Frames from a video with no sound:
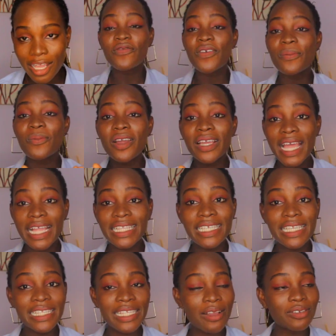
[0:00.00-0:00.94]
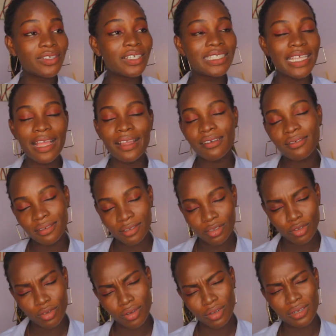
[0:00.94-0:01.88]
So if I'm not getting it, I'll just start, oh
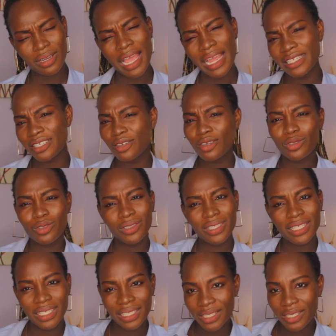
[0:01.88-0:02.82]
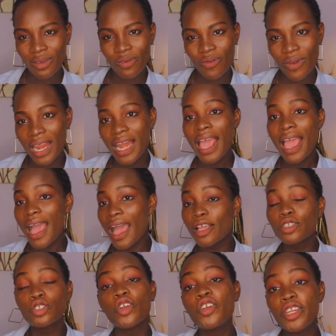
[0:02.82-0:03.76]
God, I did not do this thing well.
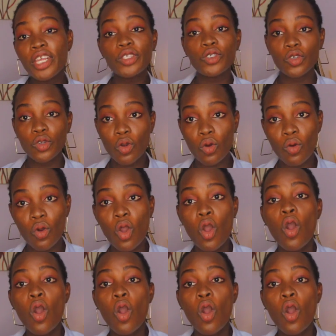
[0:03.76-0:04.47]
So you need to know